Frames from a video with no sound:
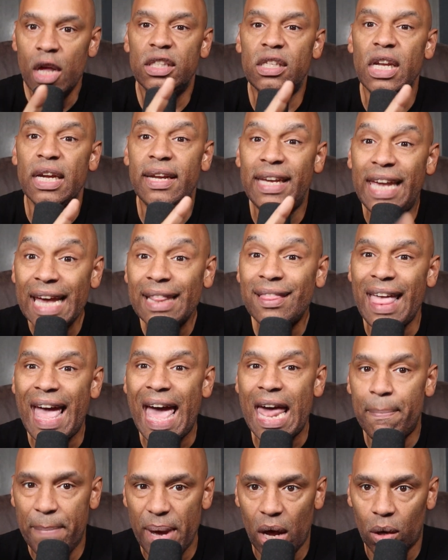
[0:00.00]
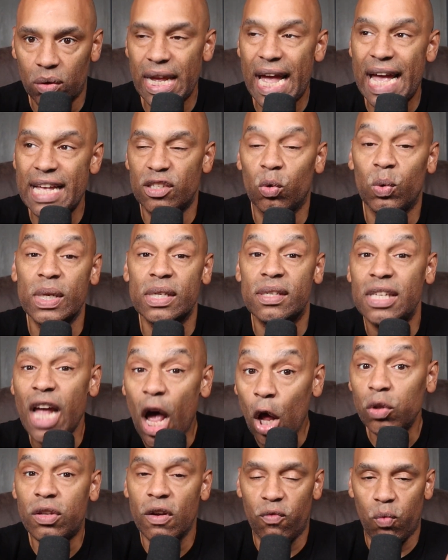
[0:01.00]
to get that belt as a
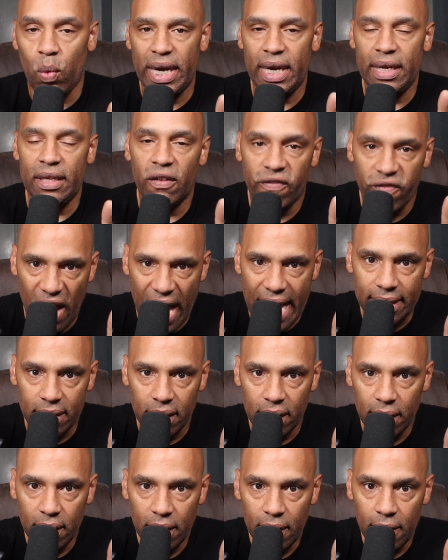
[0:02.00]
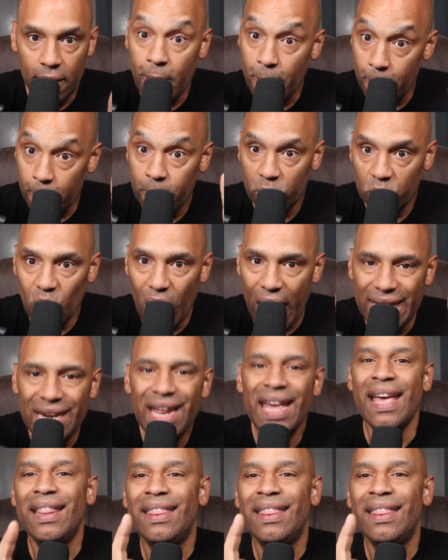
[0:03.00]
result of winning the fight, right?